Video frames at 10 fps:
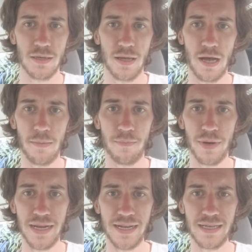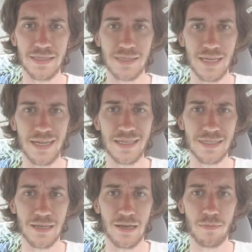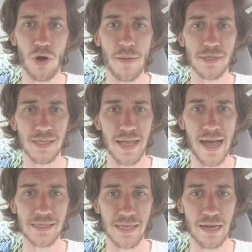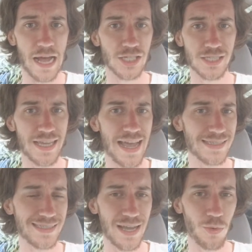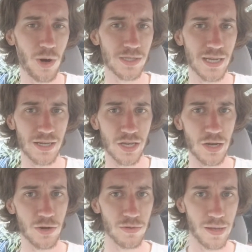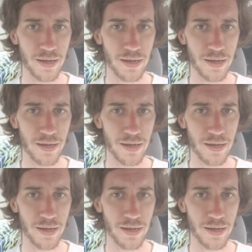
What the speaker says: But it is a promising asset. I just can't say where it's gonna go.